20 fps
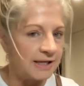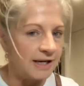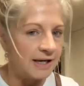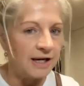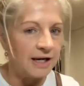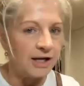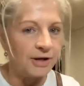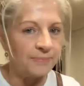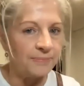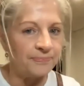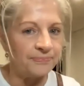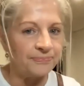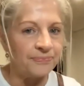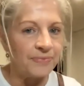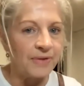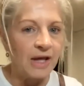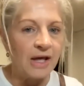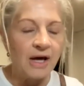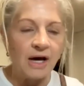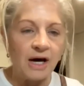
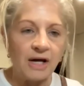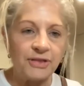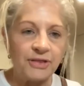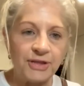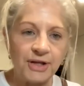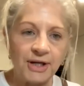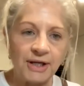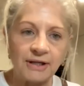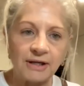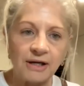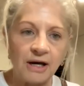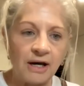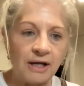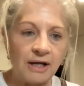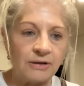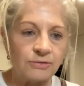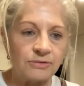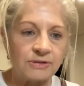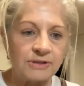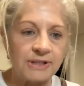I think I
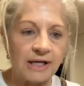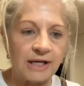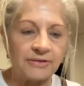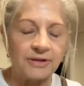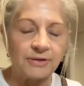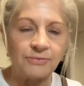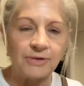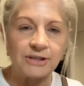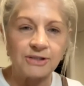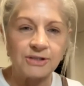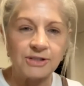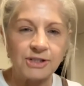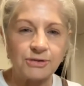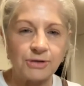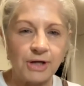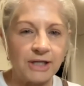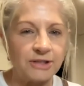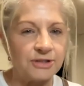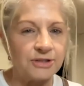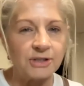looked at the
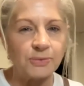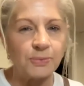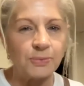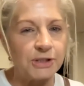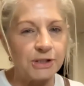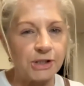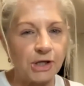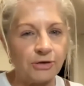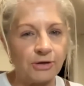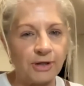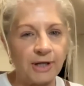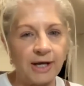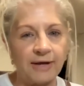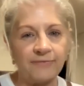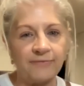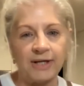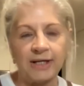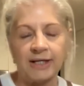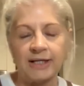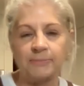registrations. We don't
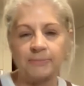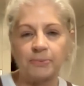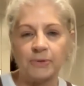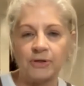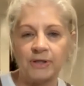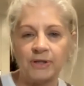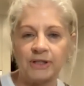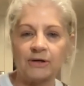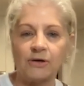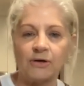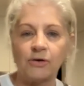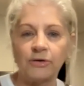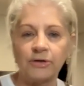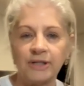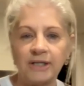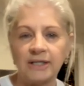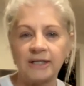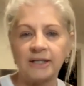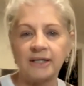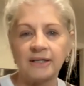have anybody on
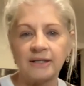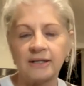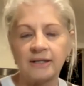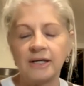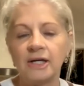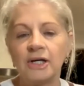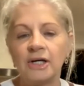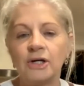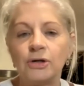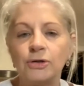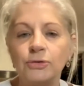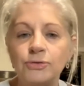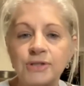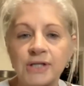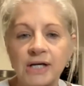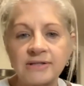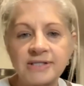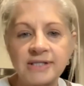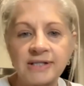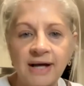here who
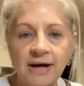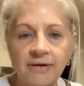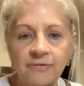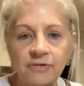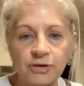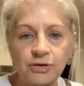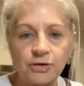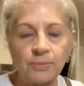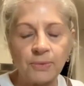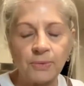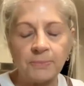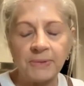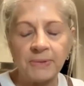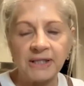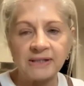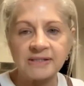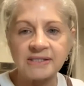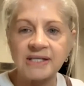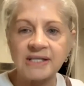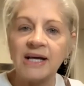doesn't have a
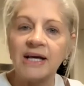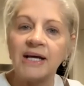Thermomix.